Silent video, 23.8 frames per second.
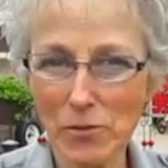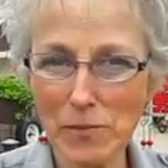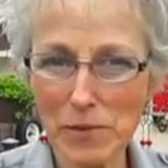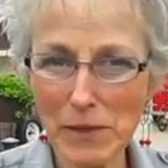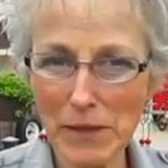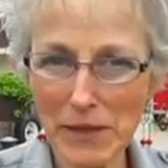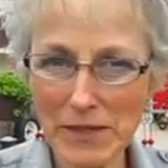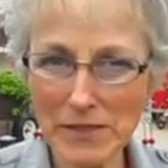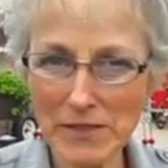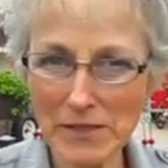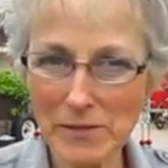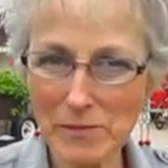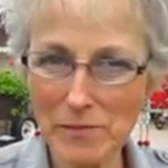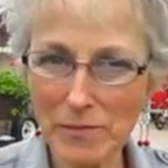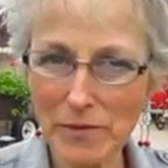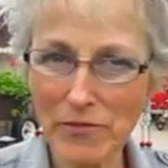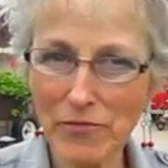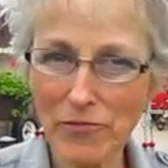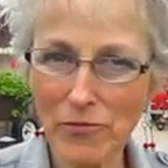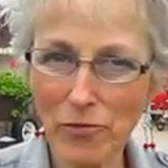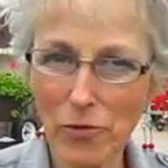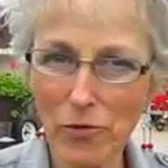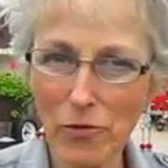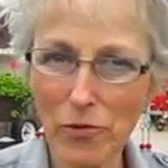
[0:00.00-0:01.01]
places
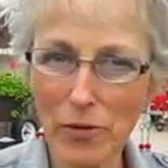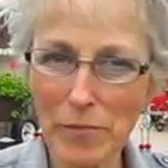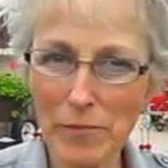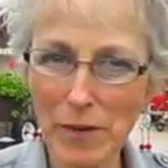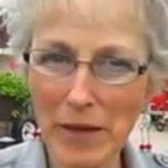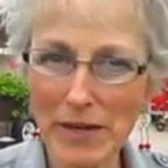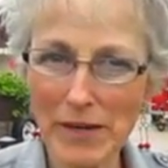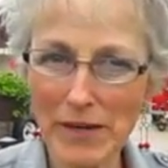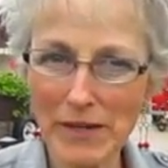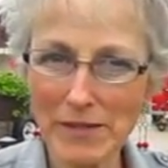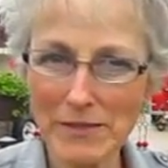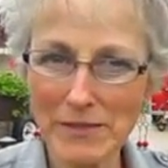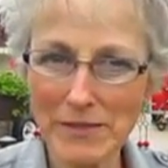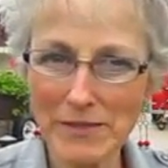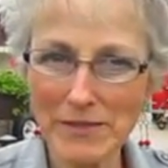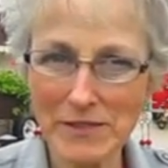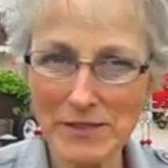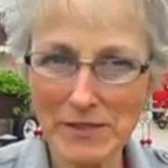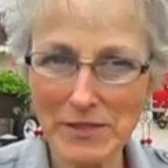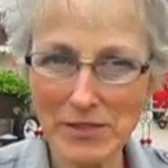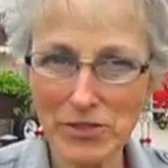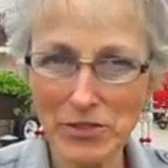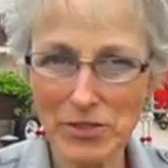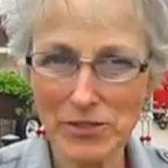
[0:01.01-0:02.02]
before we made our
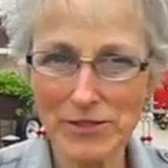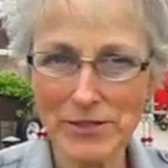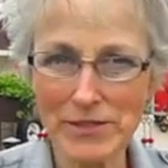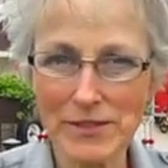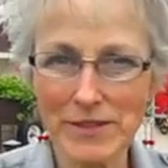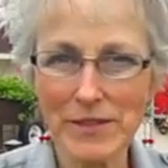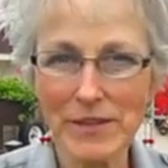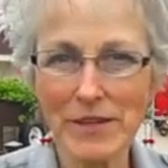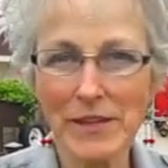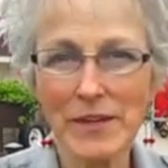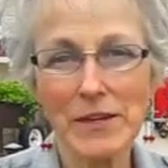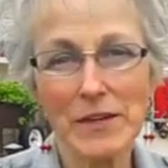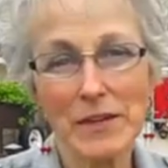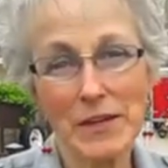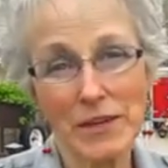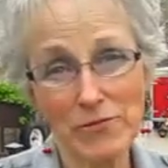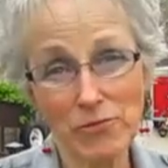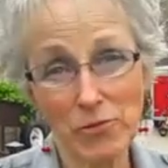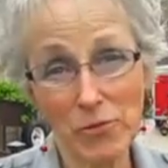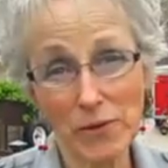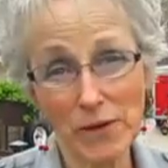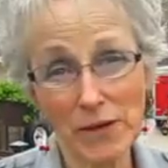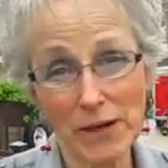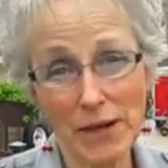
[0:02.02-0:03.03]
decision,
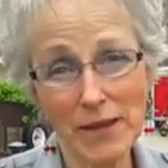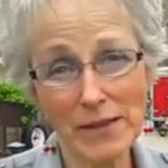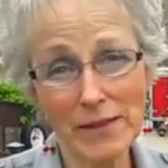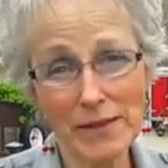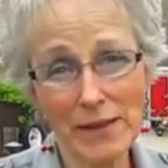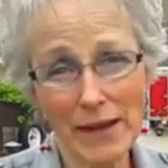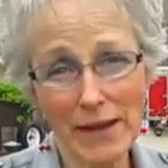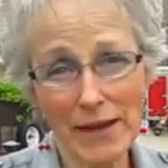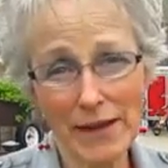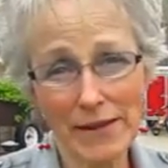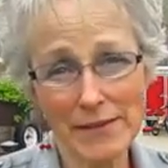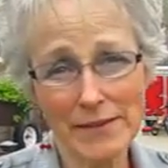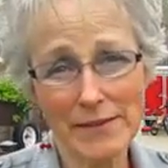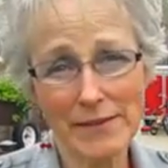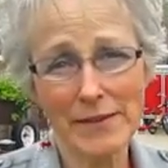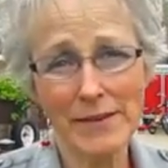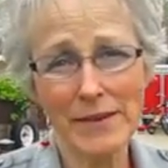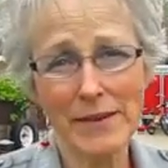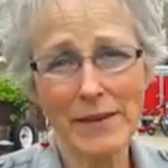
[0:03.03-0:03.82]
even went online.